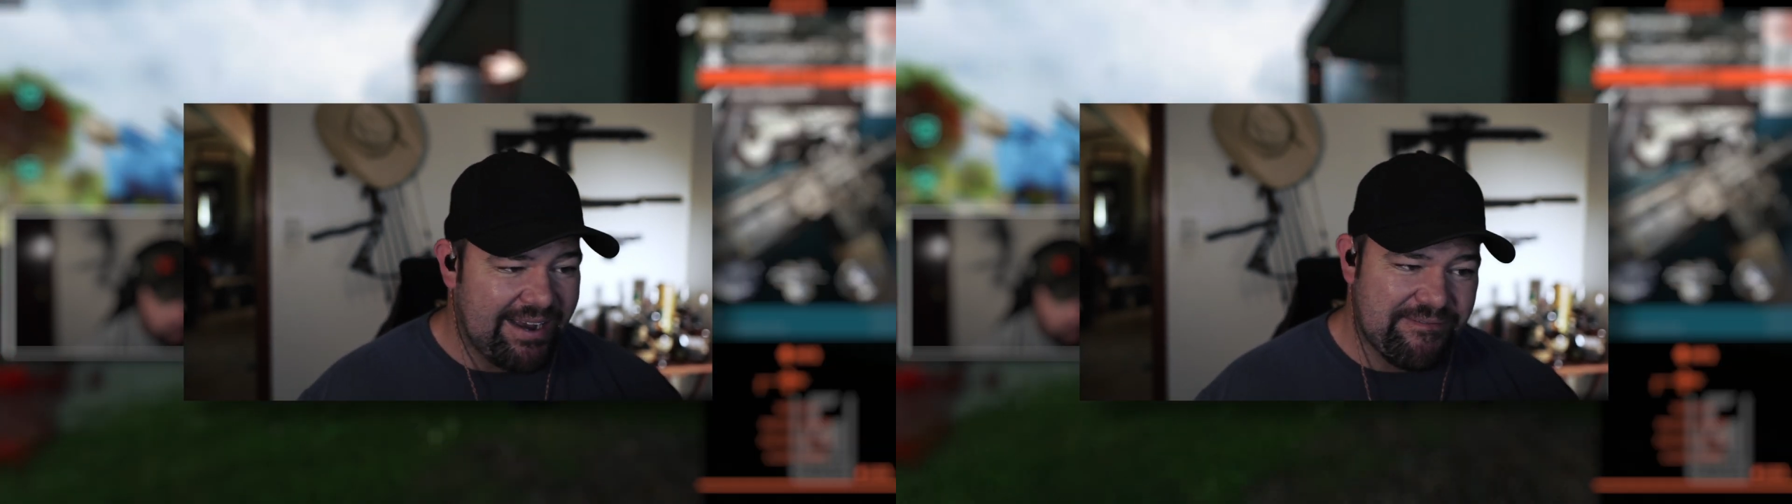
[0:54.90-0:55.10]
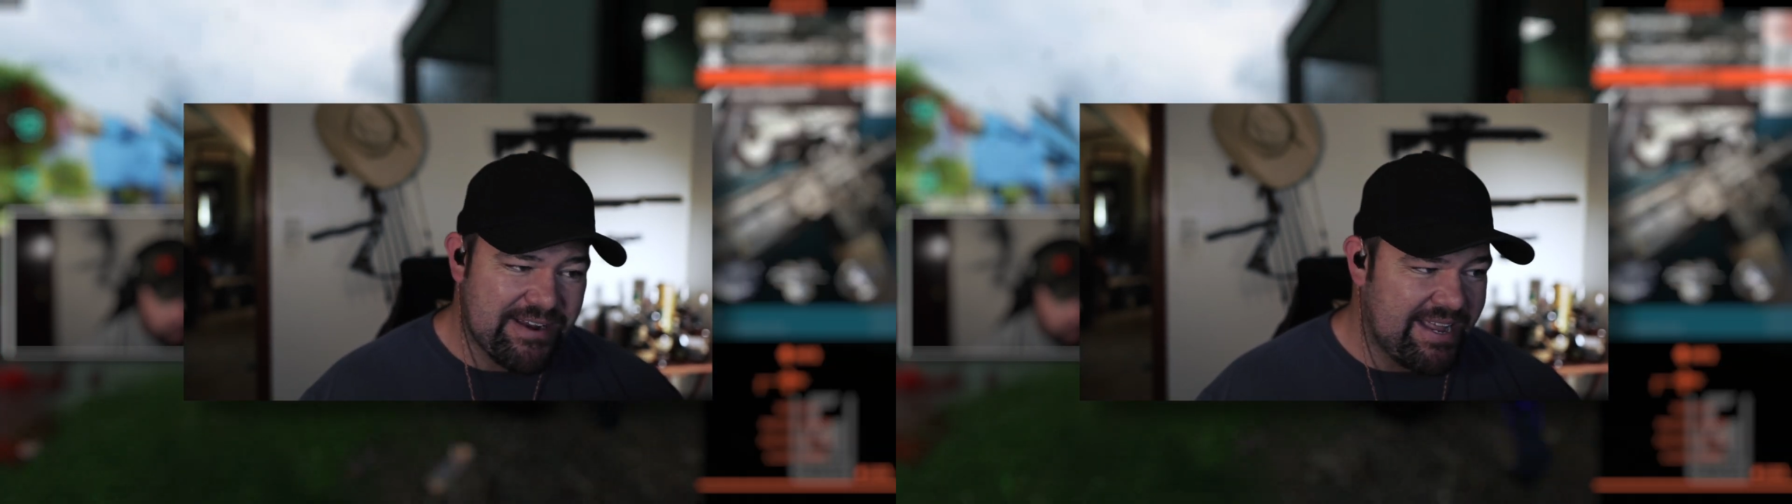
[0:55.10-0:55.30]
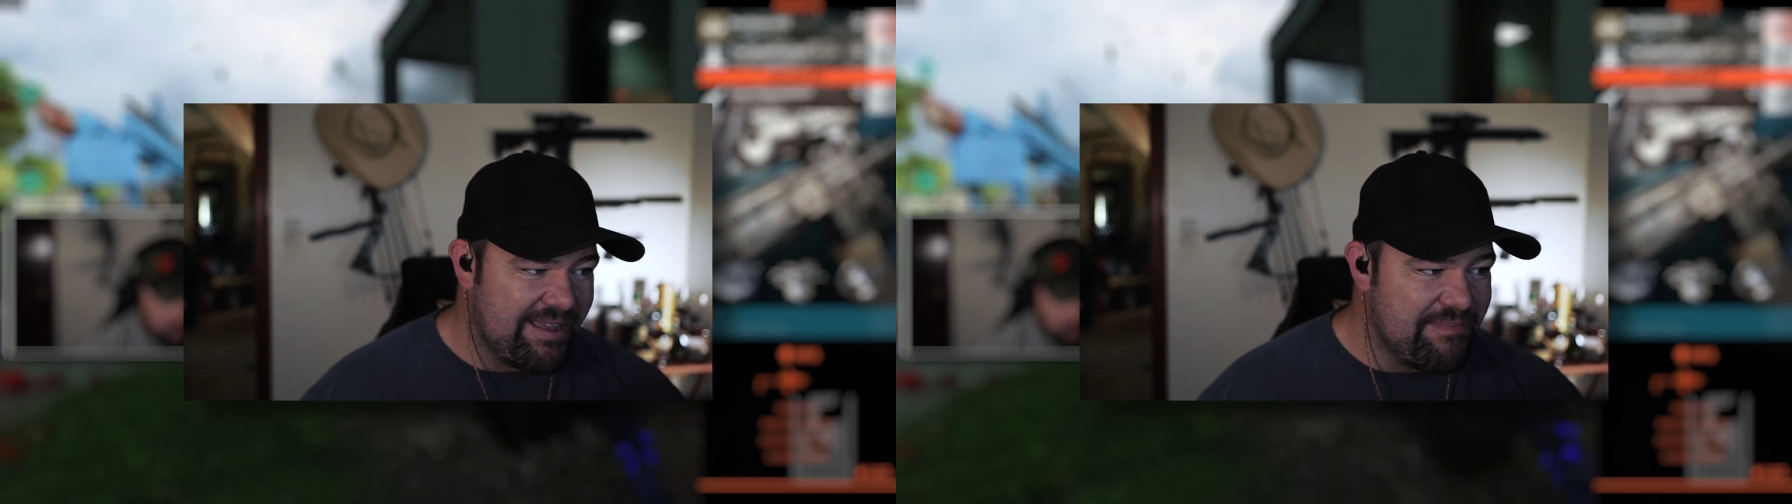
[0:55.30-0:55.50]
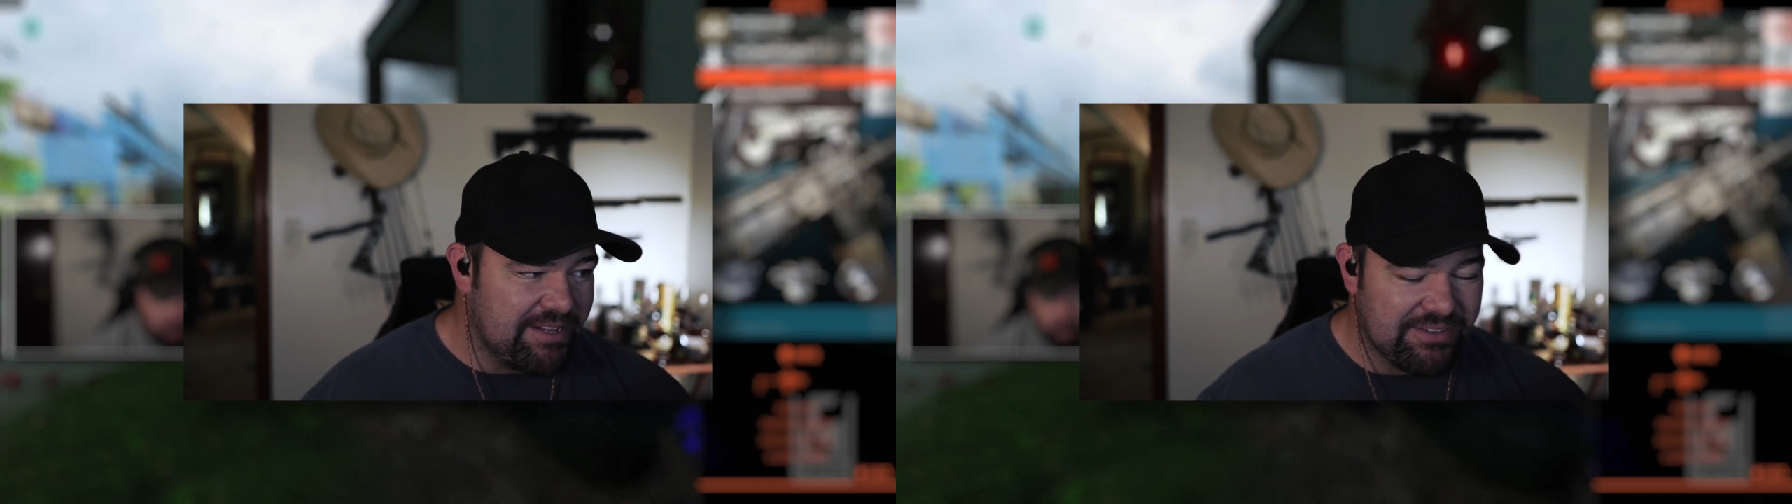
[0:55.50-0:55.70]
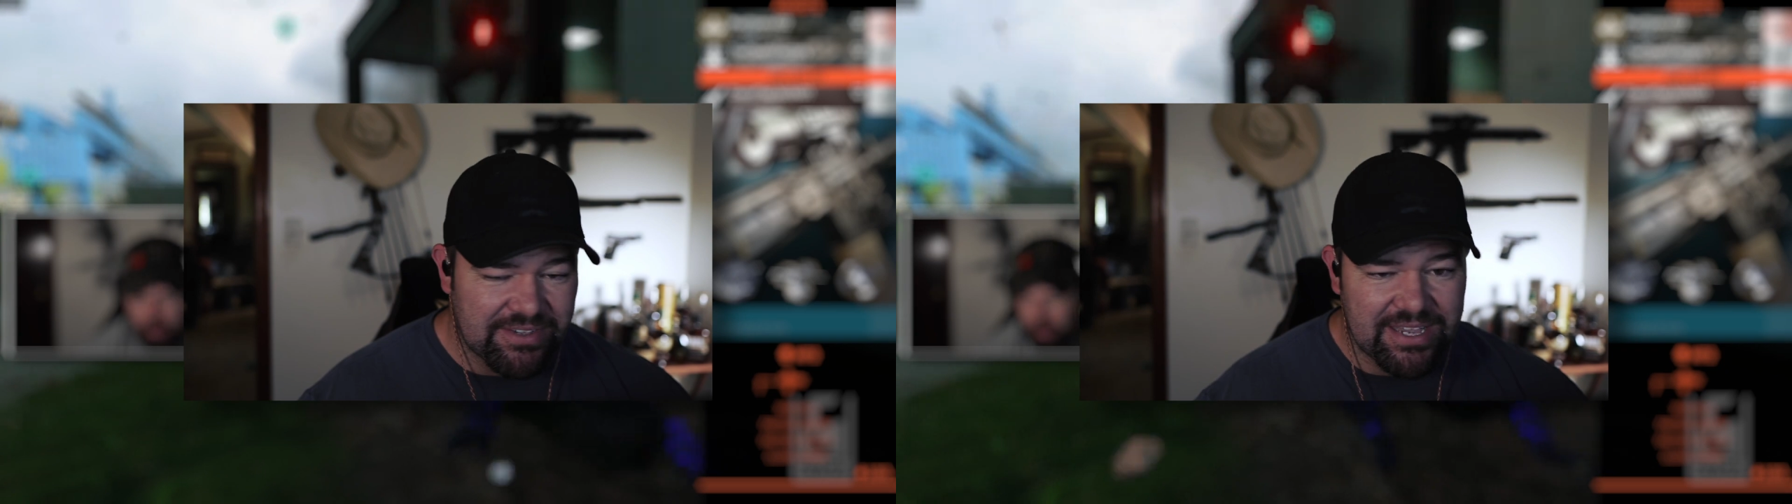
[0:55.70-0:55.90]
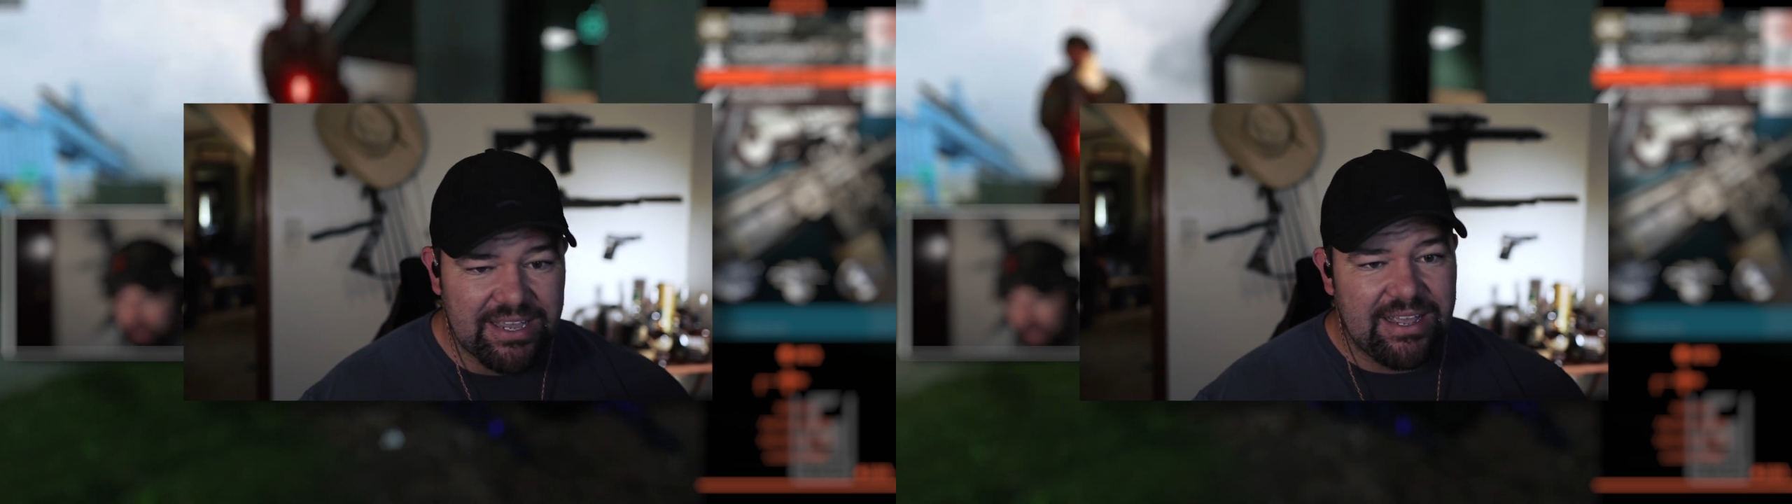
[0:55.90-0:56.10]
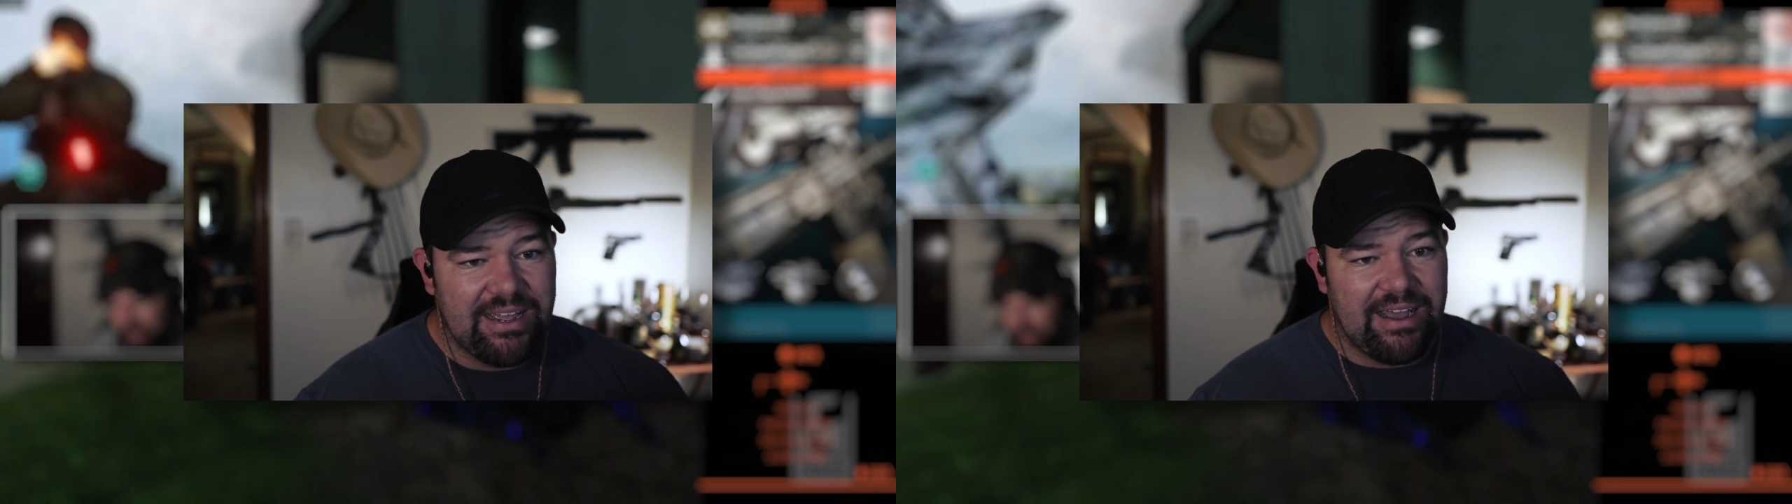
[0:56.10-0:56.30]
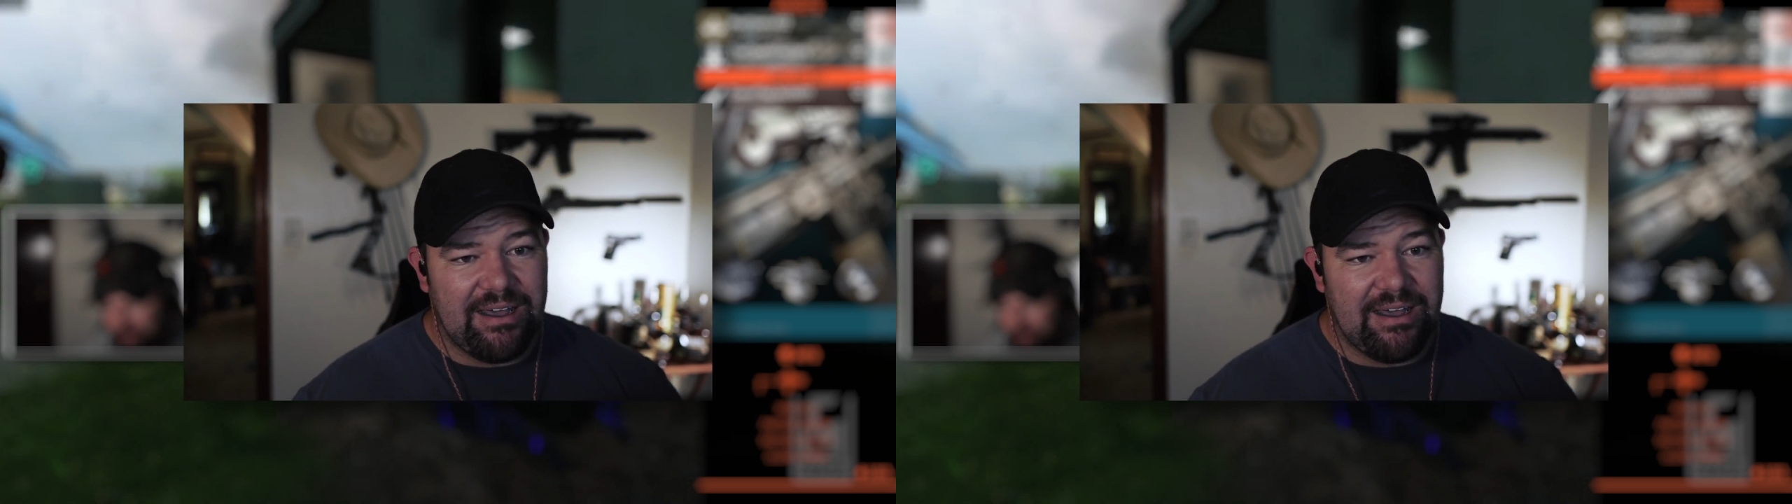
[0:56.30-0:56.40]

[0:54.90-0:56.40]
that every day mentally,